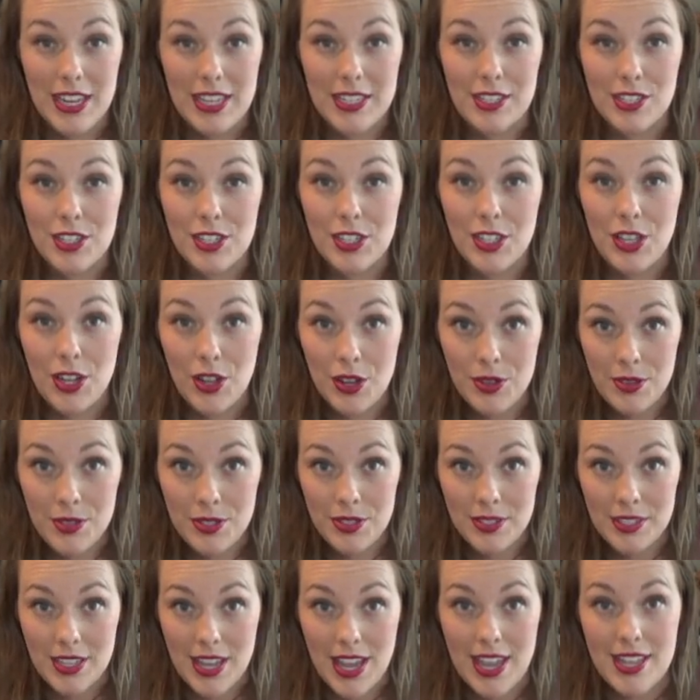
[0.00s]
as
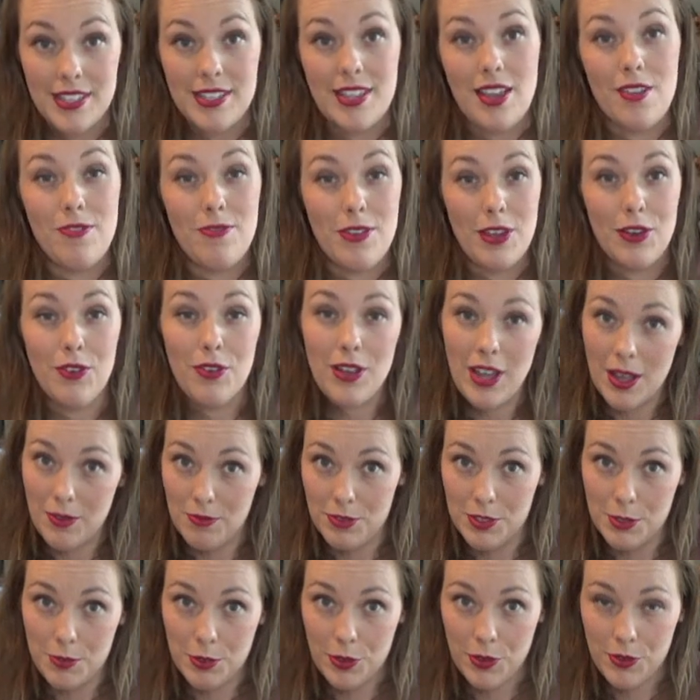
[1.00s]
close as I feel
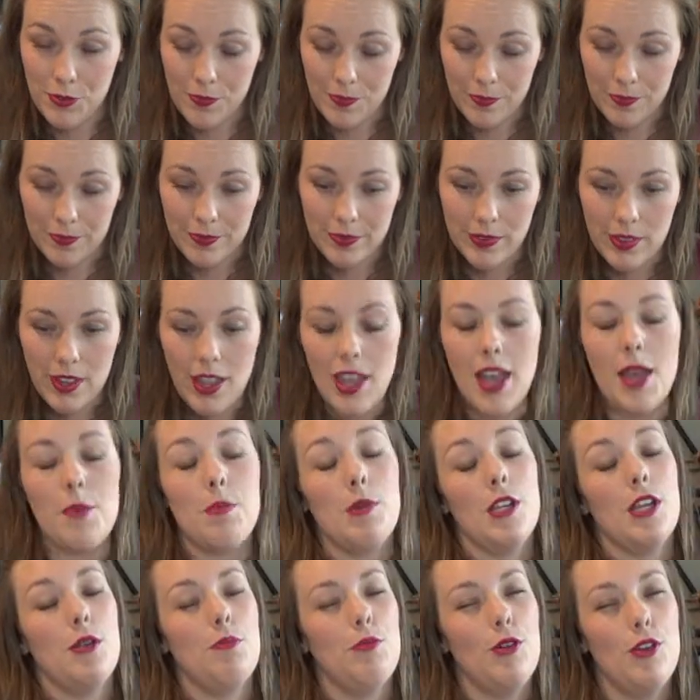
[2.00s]
comfortable, I'm
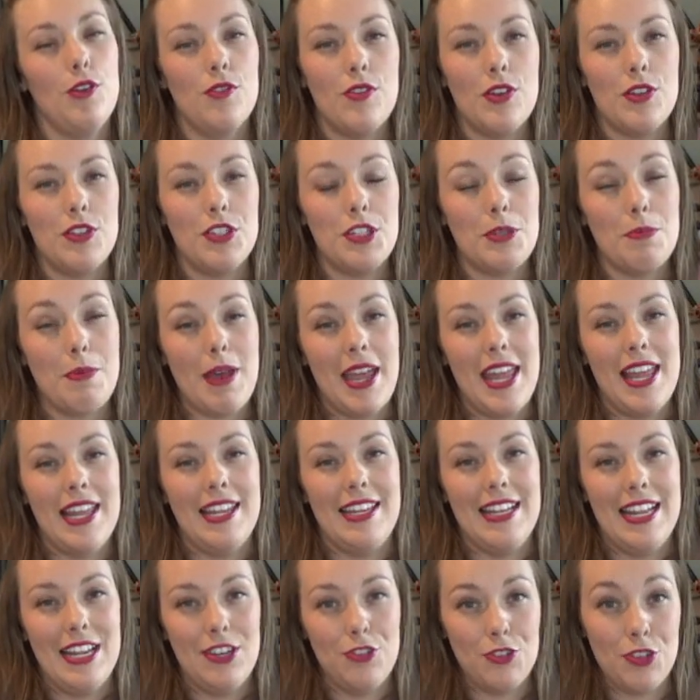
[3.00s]
going to move on to my
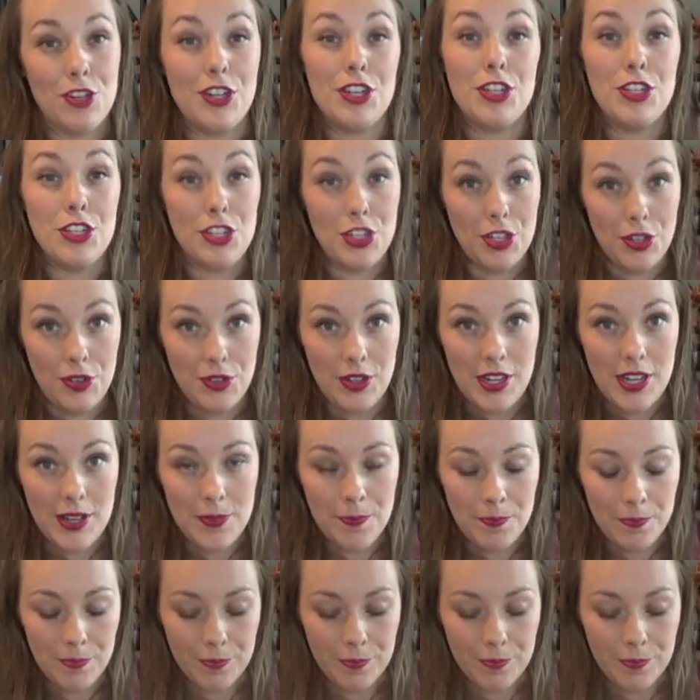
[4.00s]
electric tuner.